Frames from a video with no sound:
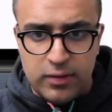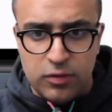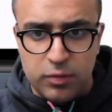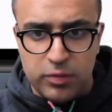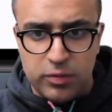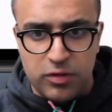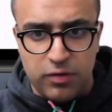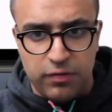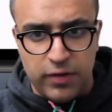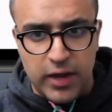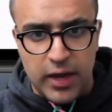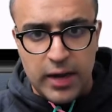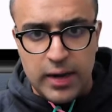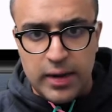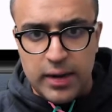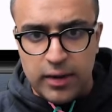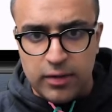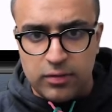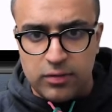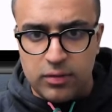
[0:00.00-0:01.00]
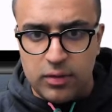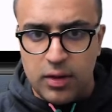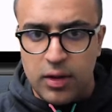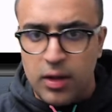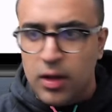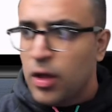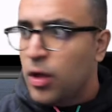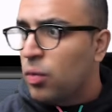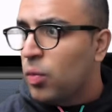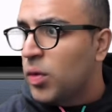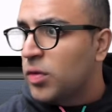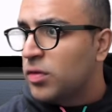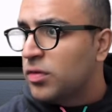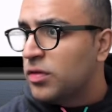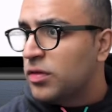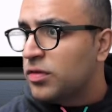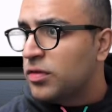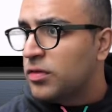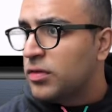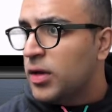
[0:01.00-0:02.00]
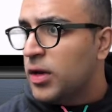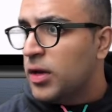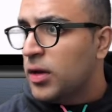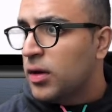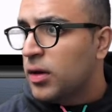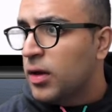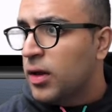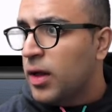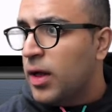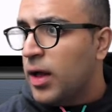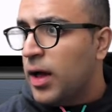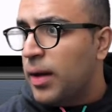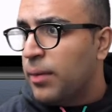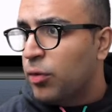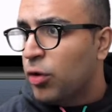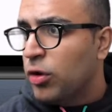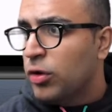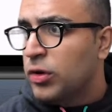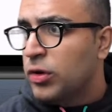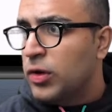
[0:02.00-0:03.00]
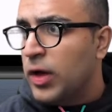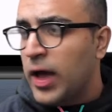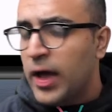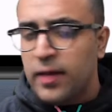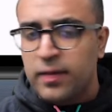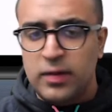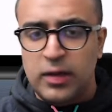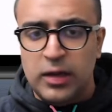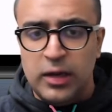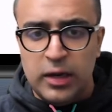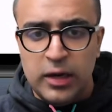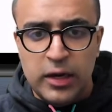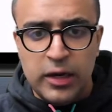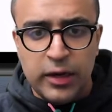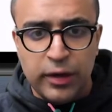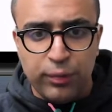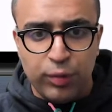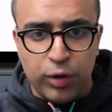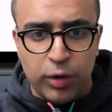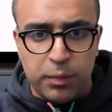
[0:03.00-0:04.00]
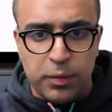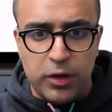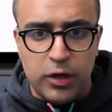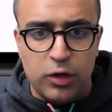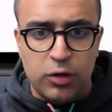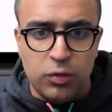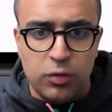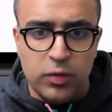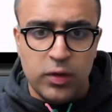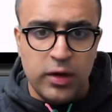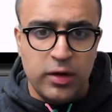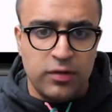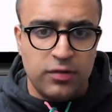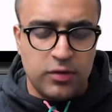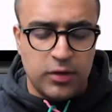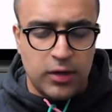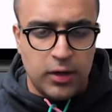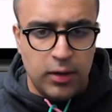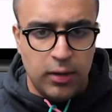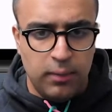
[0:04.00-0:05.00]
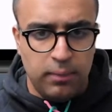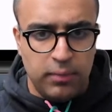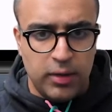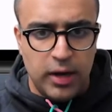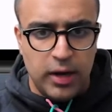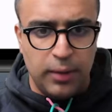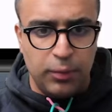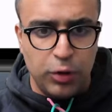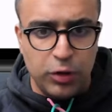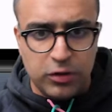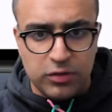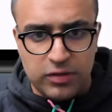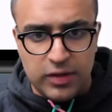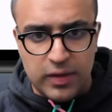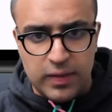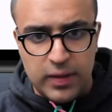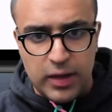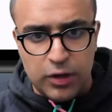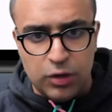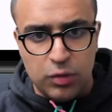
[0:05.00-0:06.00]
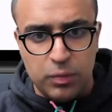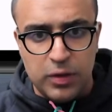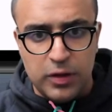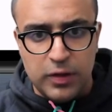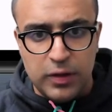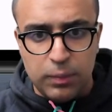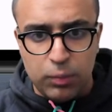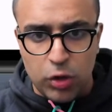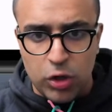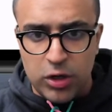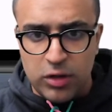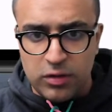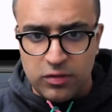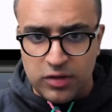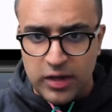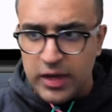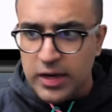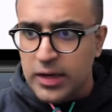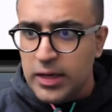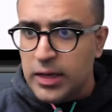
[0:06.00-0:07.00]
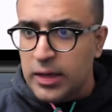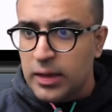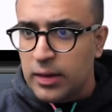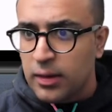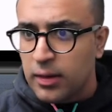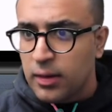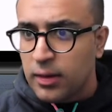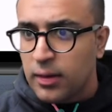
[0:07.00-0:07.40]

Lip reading: the specific index. Once this is done, I'm going to add the leading property to the list tile, and I'm going to set that to be the product's ID.